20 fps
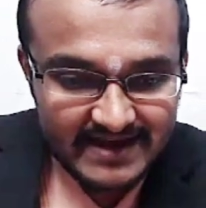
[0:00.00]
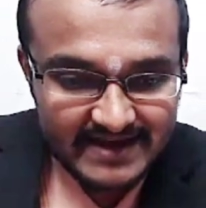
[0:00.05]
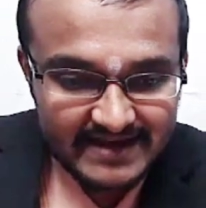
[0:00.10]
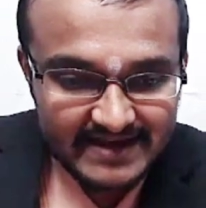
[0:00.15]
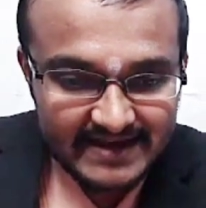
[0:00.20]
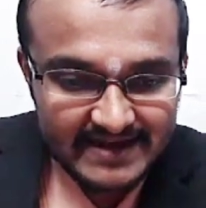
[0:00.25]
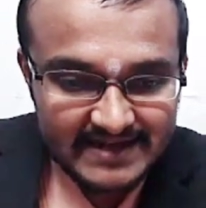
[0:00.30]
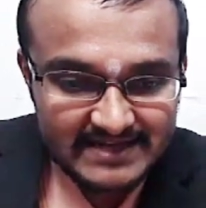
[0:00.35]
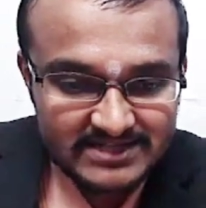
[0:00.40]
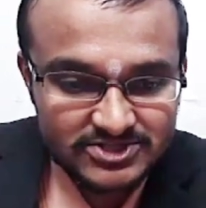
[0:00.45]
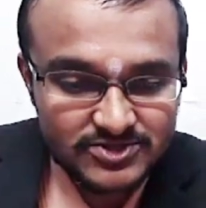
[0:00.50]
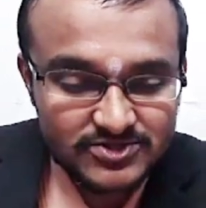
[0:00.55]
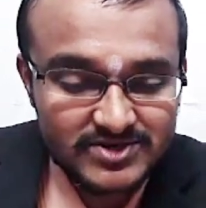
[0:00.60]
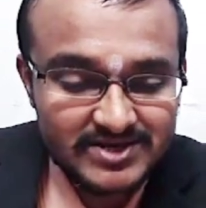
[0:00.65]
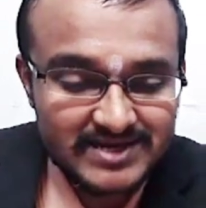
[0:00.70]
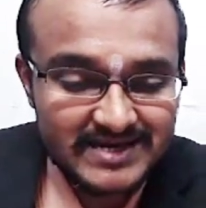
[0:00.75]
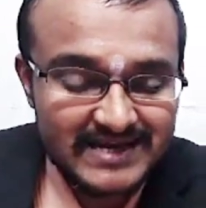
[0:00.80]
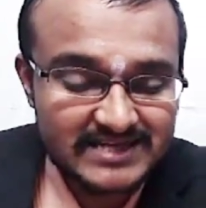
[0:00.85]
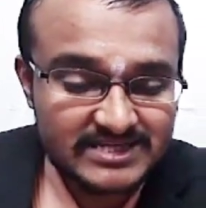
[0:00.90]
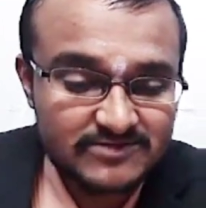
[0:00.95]
I can
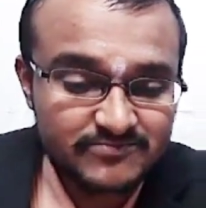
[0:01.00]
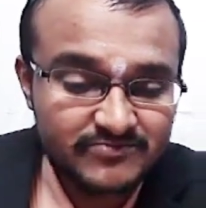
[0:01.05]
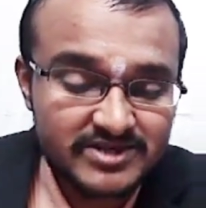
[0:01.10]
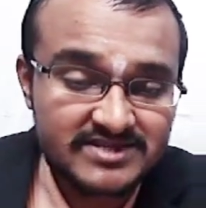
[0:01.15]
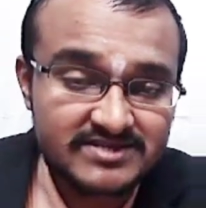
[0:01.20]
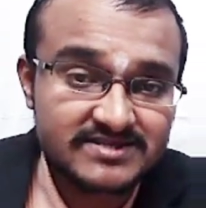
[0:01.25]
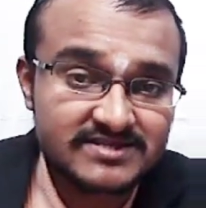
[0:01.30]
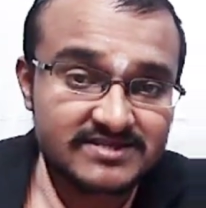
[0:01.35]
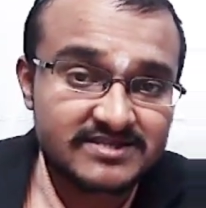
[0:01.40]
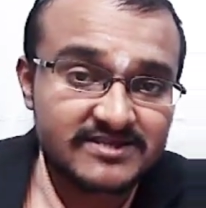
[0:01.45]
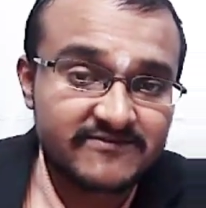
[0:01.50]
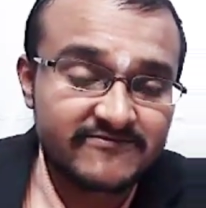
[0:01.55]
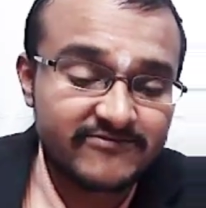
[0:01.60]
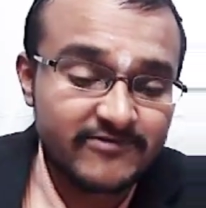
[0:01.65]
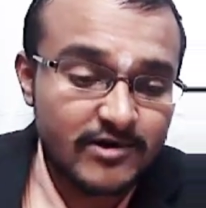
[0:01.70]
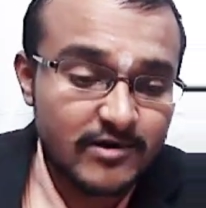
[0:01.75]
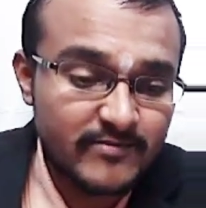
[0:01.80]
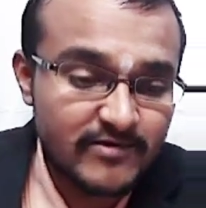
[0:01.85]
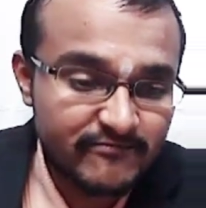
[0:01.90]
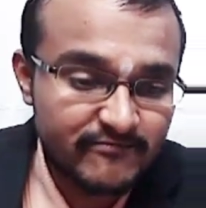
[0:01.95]
actually express in
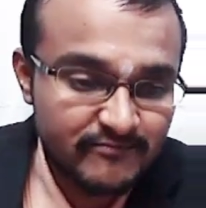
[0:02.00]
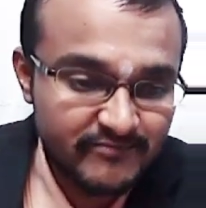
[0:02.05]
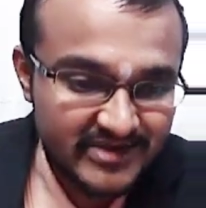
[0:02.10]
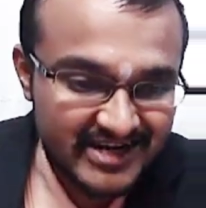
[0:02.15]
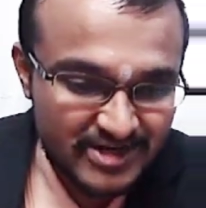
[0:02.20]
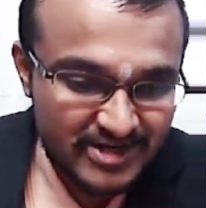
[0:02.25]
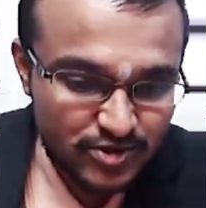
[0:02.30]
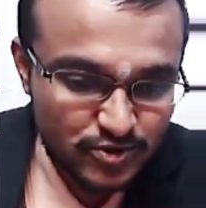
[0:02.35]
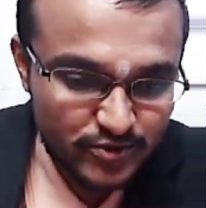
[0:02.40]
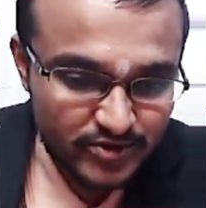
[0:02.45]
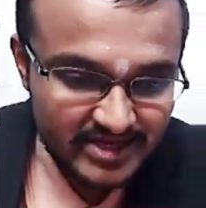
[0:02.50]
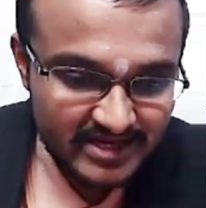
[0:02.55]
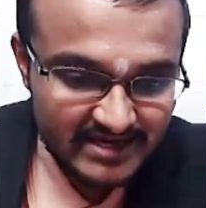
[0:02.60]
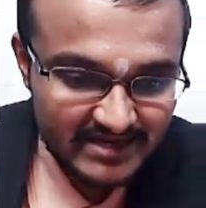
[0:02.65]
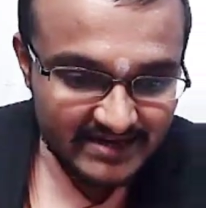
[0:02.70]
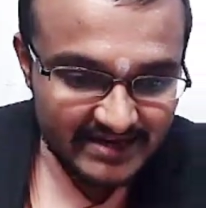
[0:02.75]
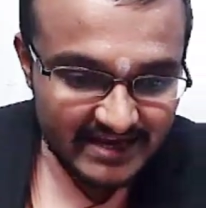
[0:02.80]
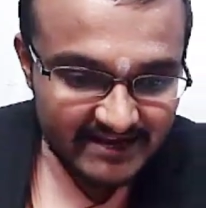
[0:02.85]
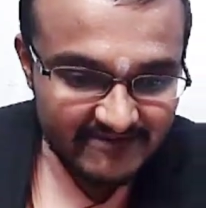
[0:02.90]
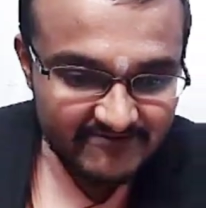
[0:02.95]
the form of
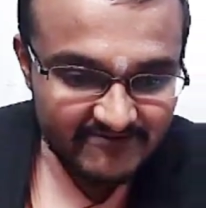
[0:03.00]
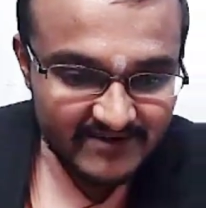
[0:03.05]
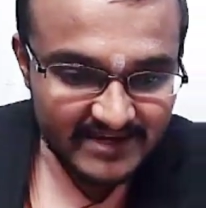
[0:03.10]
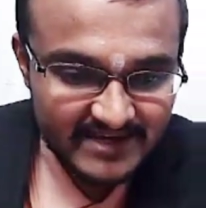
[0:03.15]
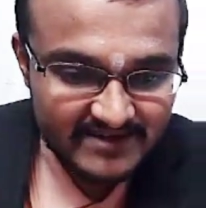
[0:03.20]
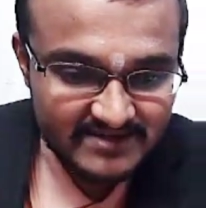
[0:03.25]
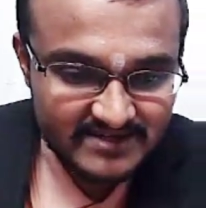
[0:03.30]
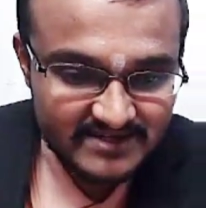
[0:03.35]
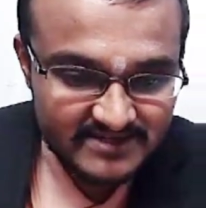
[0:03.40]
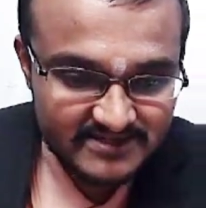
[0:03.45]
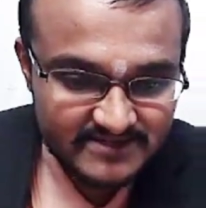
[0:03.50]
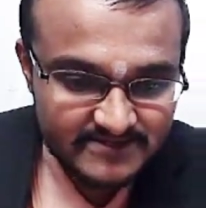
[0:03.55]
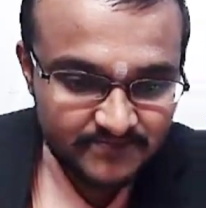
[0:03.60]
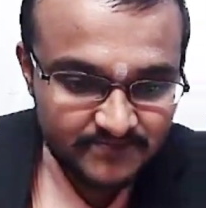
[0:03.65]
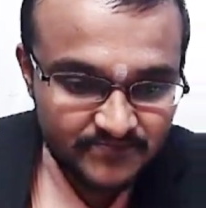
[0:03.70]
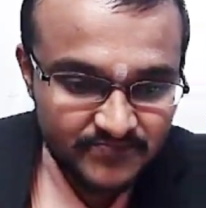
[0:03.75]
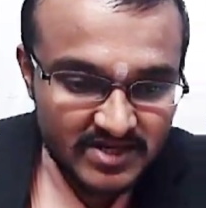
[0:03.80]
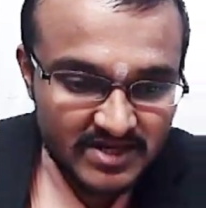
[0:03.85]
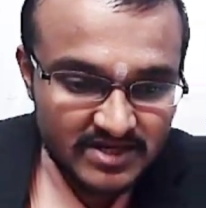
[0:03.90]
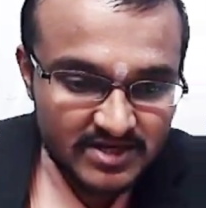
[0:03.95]
pictorial graph like
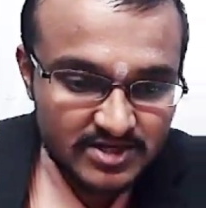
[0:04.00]
this.